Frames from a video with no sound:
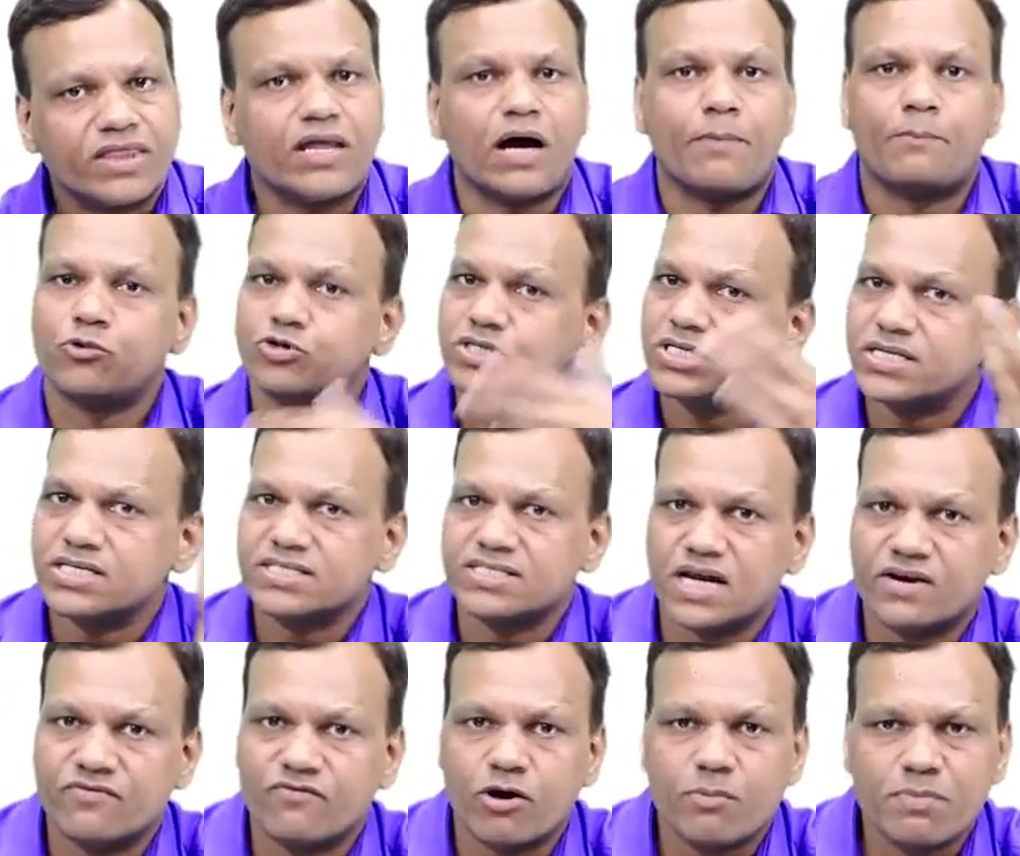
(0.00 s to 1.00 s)
The opposite is
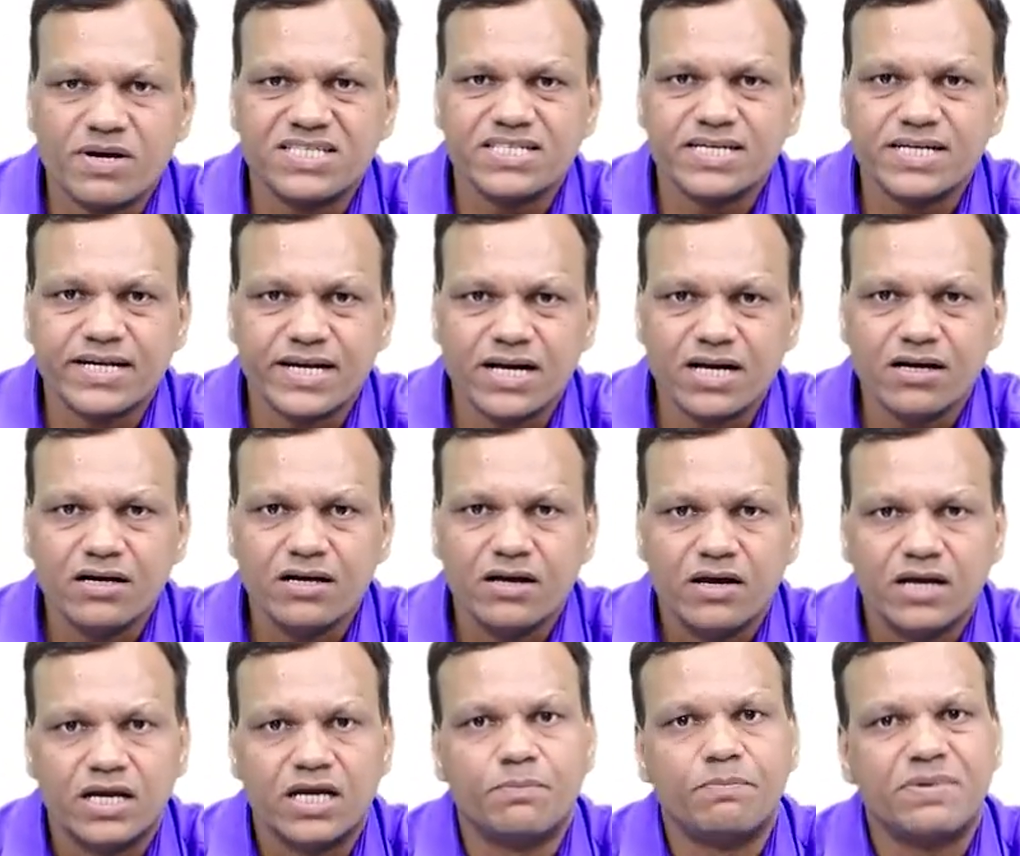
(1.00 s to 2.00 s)
done for basic drug.
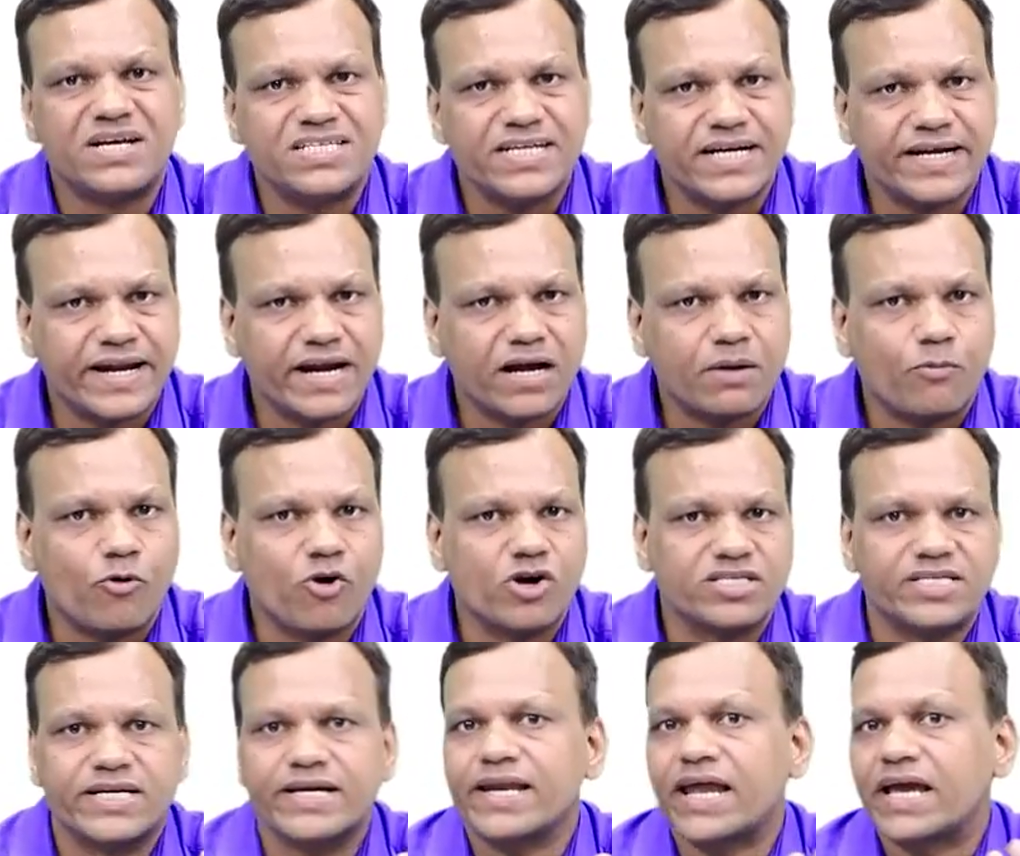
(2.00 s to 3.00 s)
In basic drug
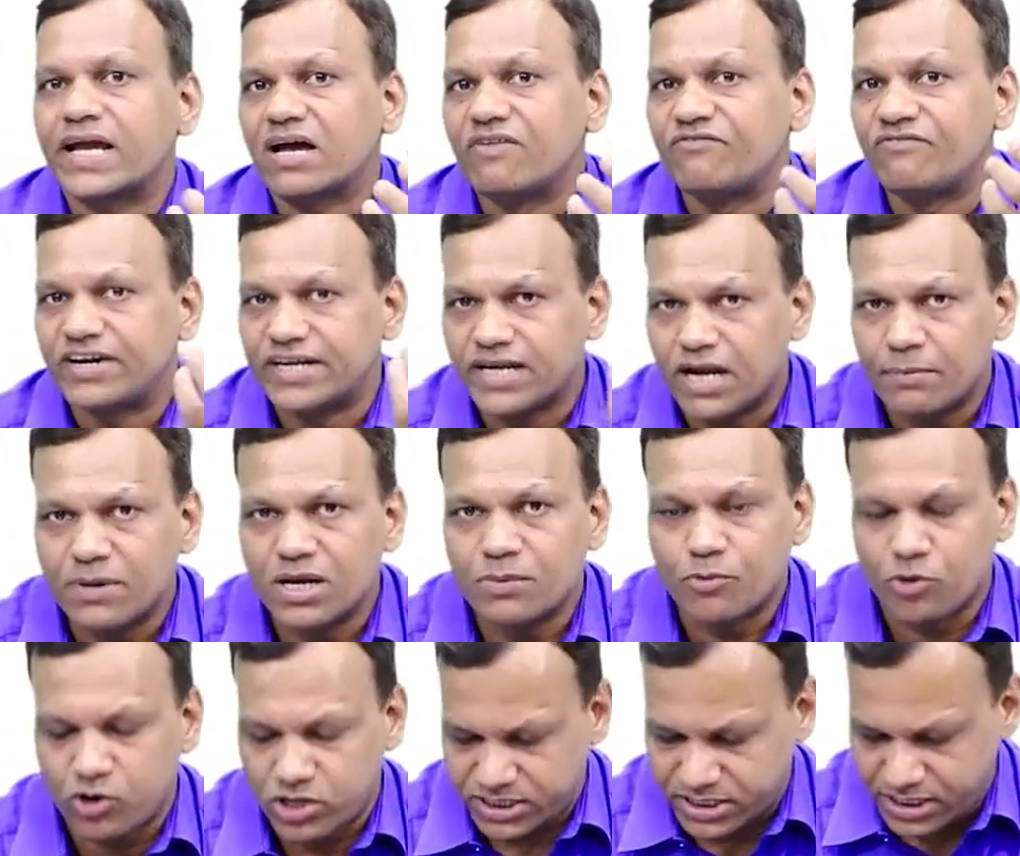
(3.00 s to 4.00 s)
poisoning like
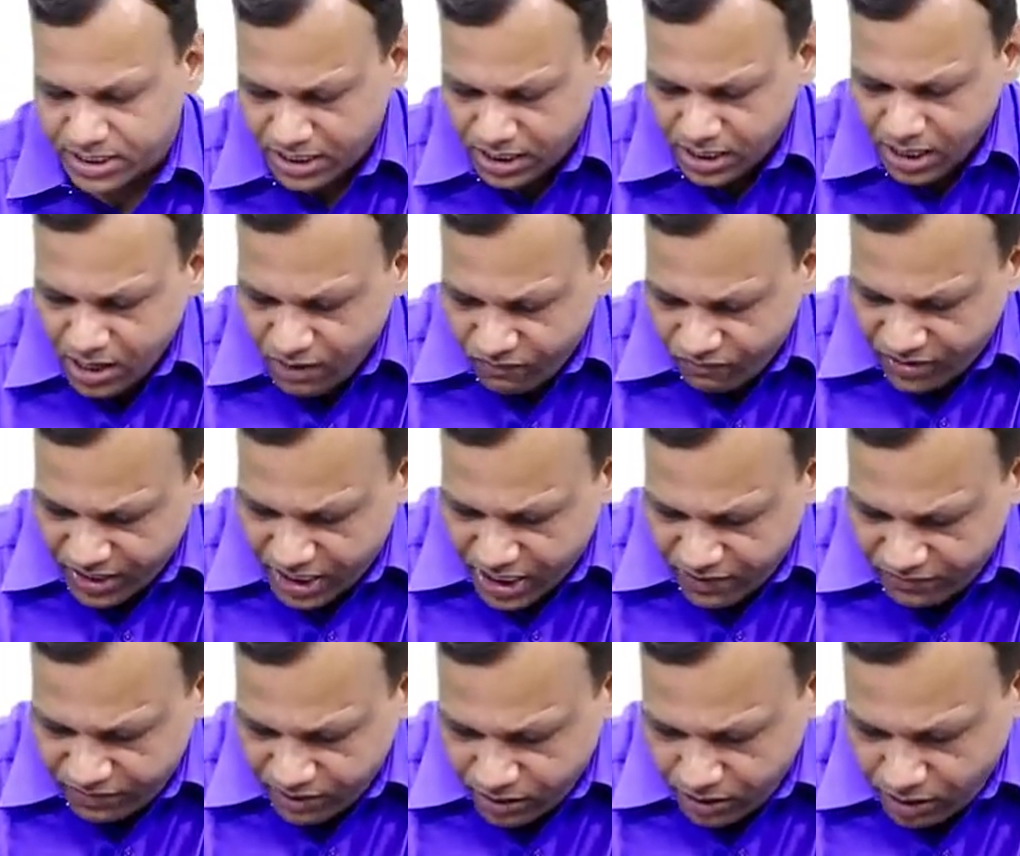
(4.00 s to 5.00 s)
amphetamine poisoning, we
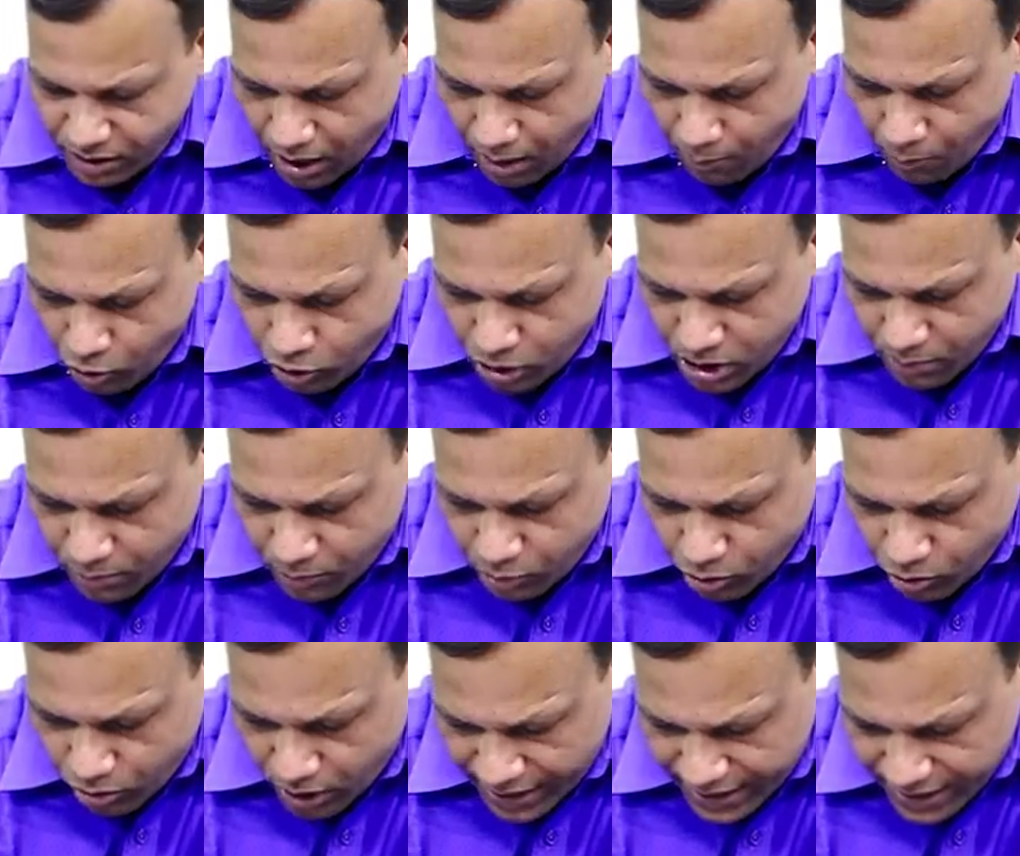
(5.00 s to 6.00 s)
give ammonium
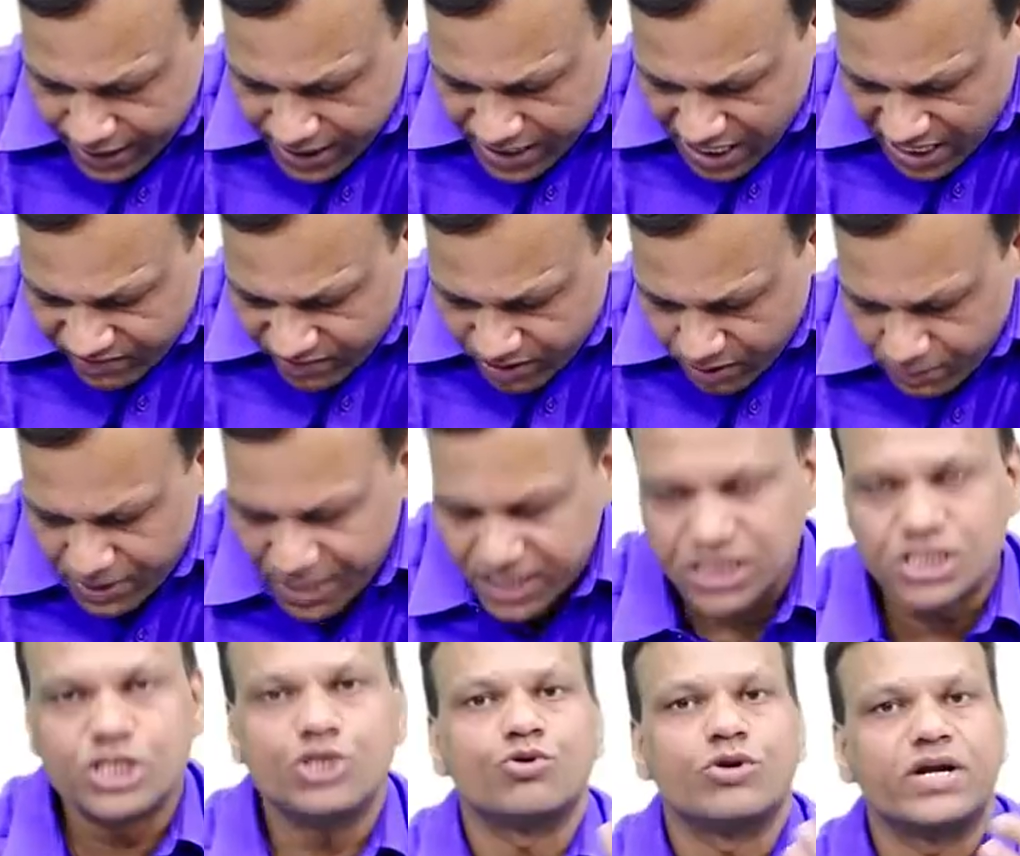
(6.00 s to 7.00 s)
chloride that will
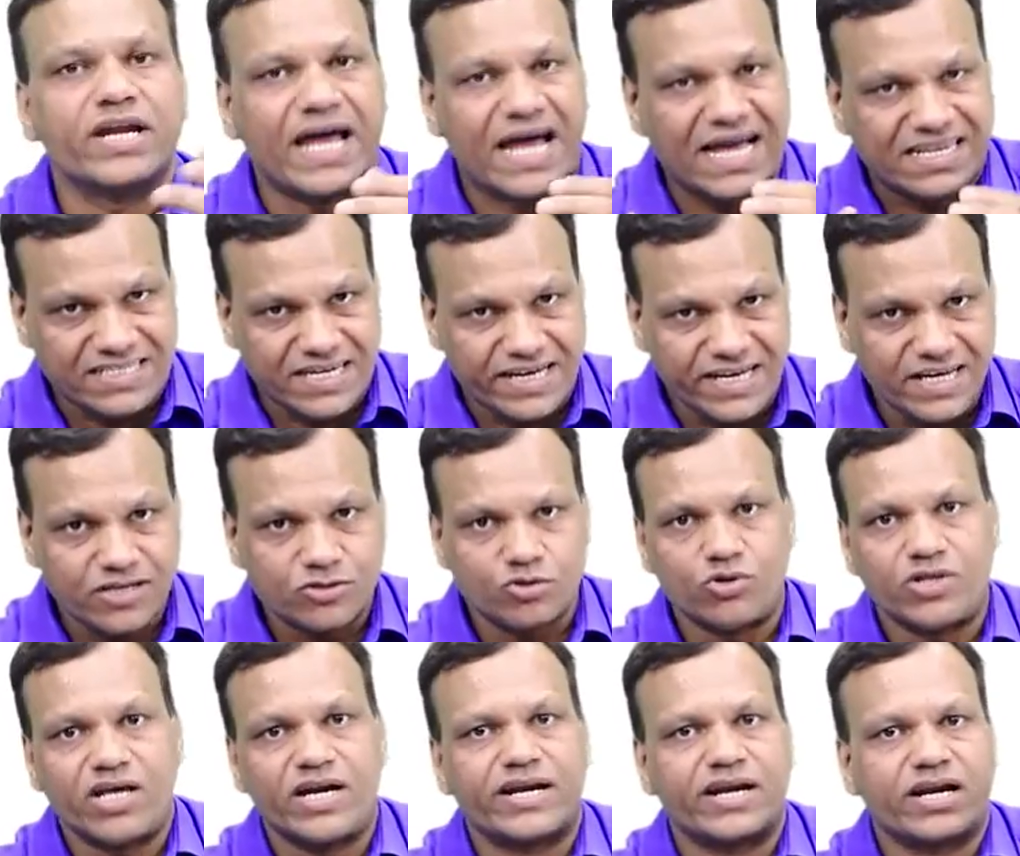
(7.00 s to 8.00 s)
make the urine acidic,
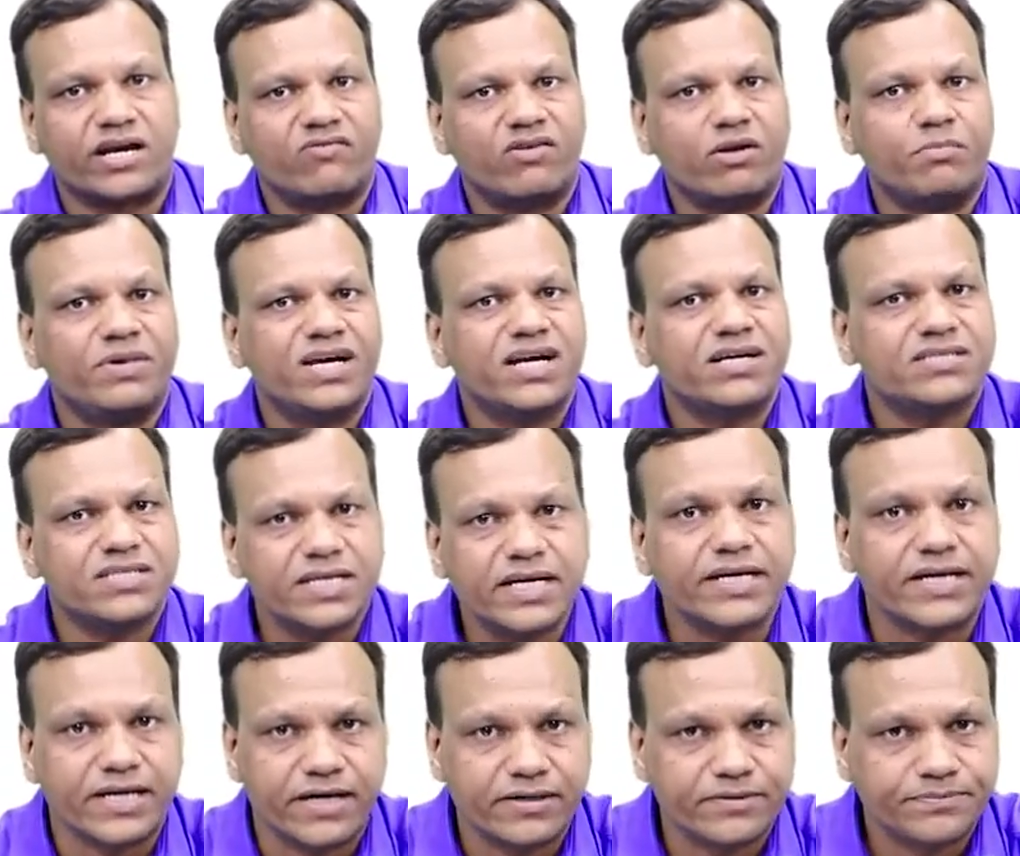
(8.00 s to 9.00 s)
so the drug will be
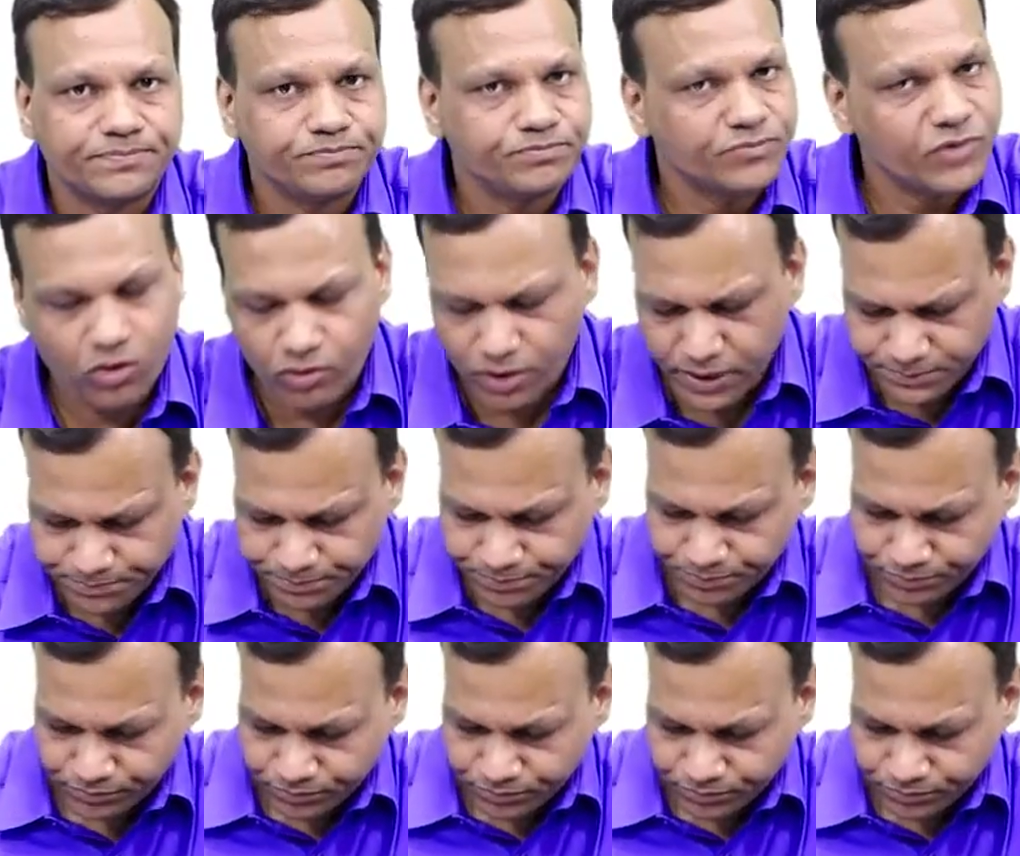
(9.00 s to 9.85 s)
excreted. Okay.